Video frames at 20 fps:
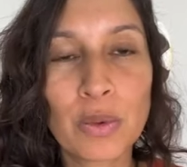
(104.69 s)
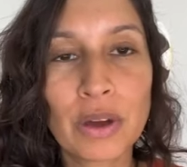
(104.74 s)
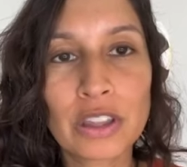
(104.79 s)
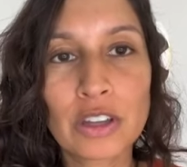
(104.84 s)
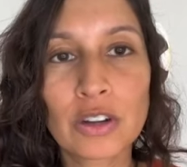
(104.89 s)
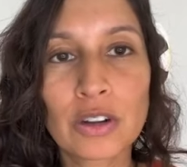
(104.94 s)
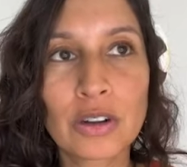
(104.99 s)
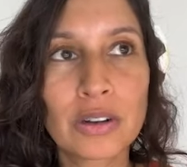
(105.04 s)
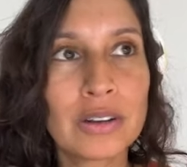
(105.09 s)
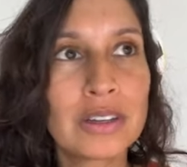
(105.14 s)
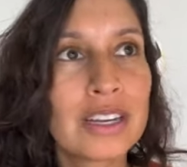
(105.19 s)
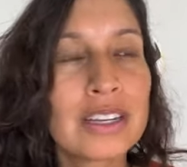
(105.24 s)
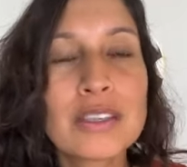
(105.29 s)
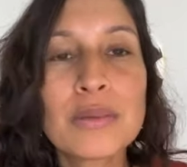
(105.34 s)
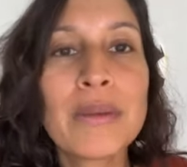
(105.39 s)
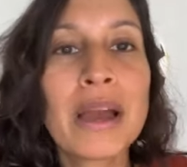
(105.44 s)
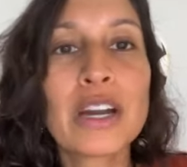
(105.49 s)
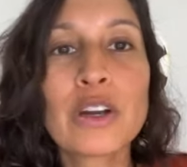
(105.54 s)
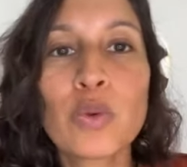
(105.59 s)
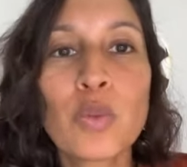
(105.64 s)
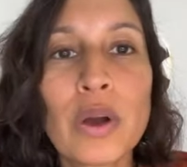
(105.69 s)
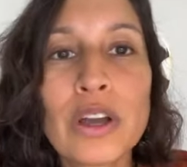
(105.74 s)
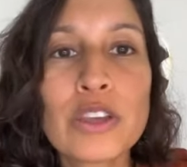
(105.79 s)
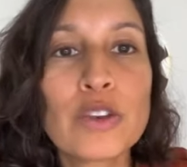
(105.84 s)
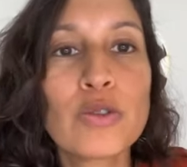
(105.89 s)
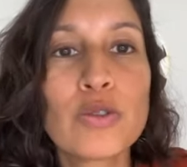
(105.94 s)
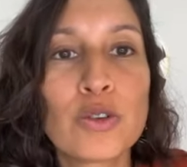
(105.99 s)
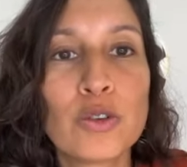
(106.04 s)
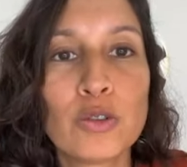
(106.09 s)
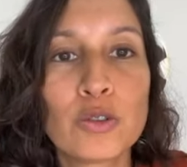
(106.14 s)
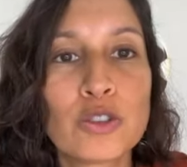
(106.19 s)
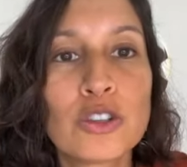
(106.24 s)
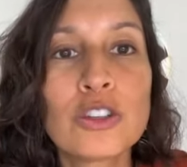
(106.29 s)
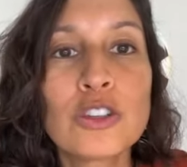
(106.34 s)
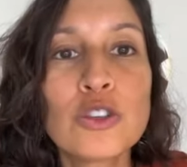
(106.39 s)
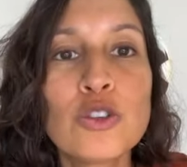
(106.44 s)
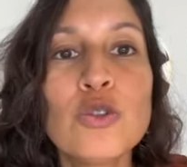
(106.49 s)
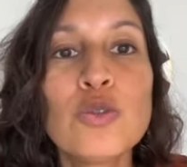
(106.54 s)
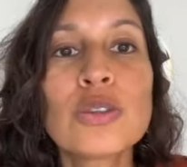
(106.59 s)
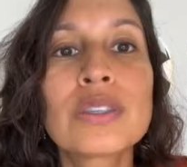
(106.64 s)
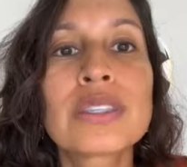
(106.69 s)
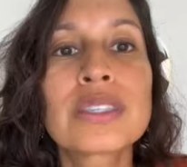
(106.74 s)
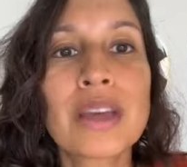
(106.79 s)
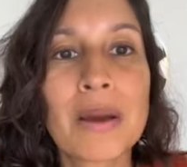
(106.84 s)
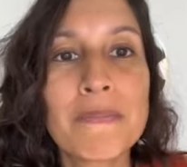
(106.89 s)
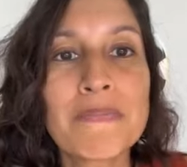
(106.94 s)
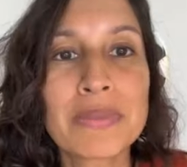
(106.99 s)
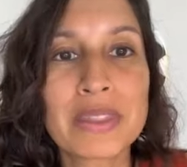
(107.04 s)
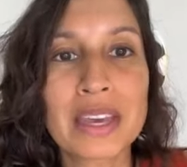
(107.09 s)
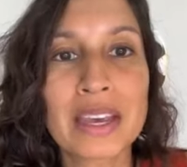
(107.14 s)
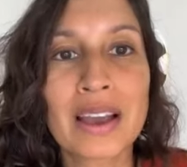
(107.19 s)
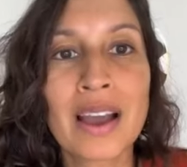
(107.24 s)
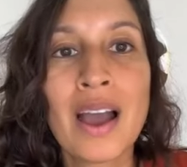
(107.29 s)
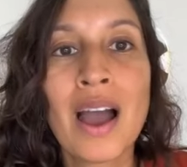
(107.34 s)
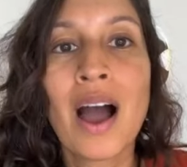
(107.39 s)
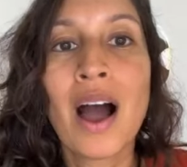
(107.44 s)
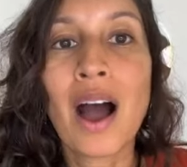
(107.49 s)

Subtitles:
Whether, it doesn't matter what you use, just use something.